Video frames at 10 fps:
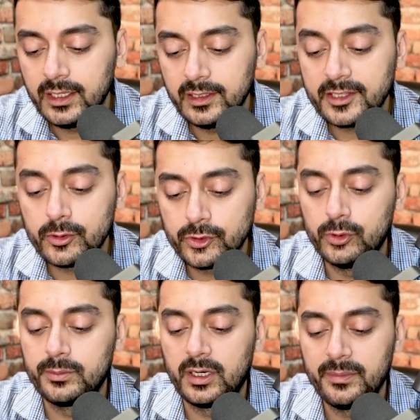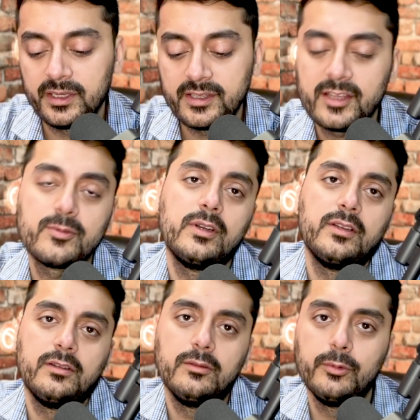Let's go to Umrah because that's what
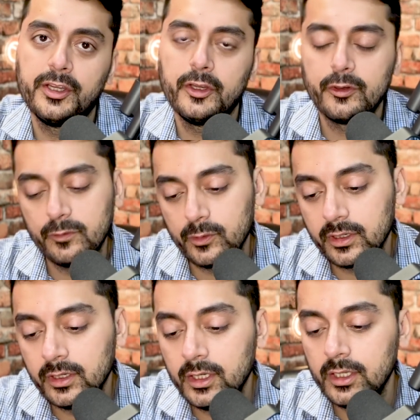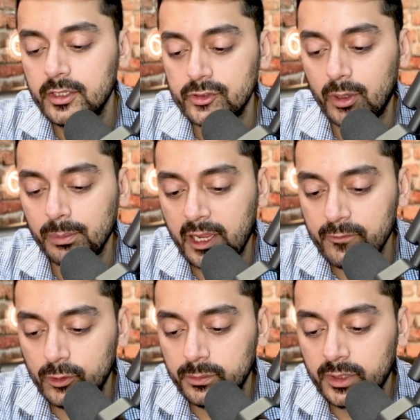we're here for. So apply
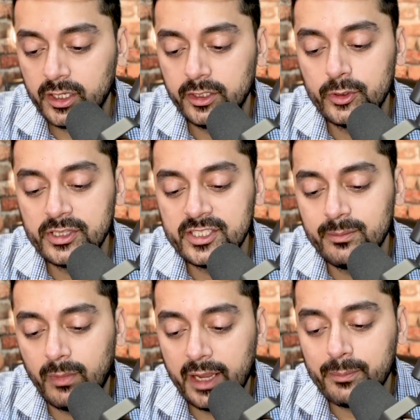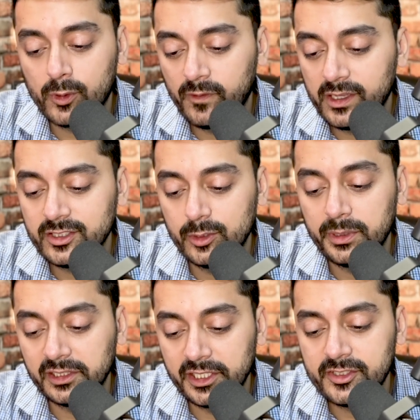for Umrah. You can see my profile is a little
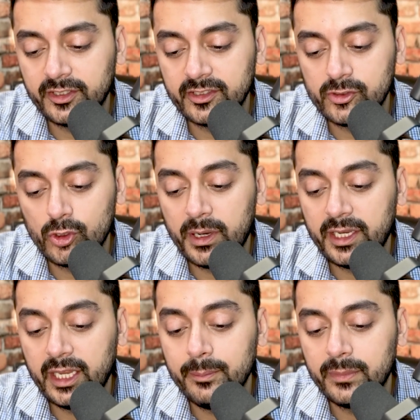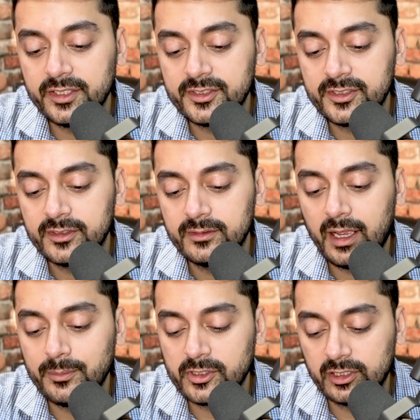bit glitched. It doesn't show my name, but
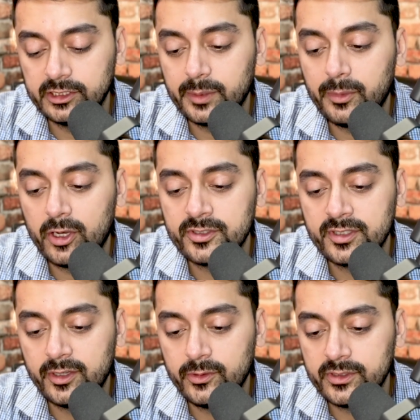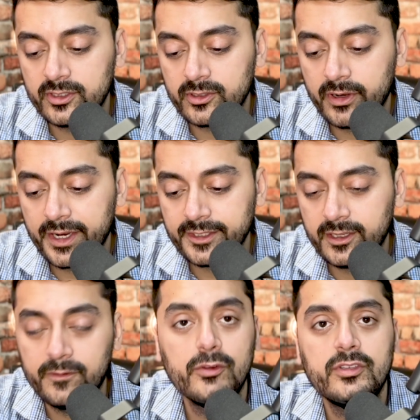I'm just going to click the box because I know this is correct.
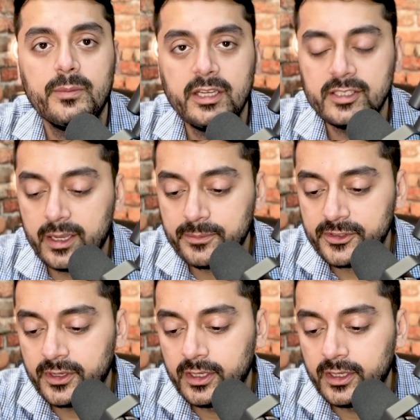I've used it many times.